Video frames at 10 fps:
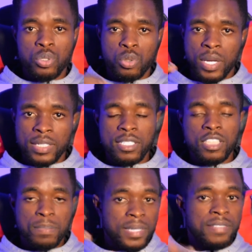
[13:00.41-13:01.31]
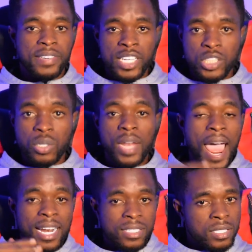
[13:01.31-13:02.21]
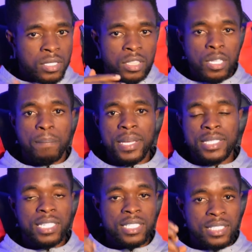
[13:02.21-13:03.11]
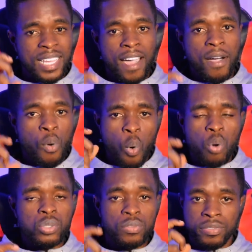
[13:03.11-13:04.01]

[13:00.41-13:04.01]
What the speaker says: You can see the specification, and the best thing is they are also